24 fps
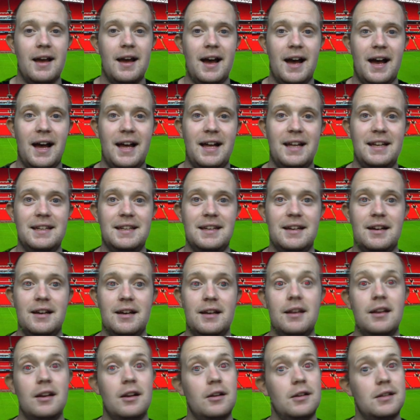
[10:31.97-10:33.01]
And,
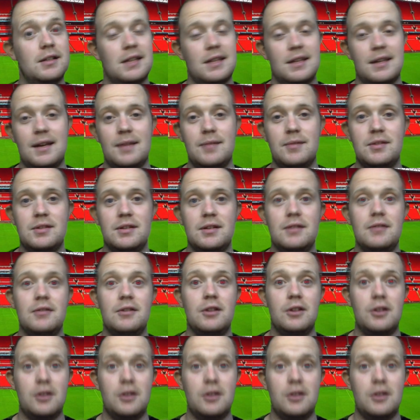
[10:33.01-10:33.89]
Southampton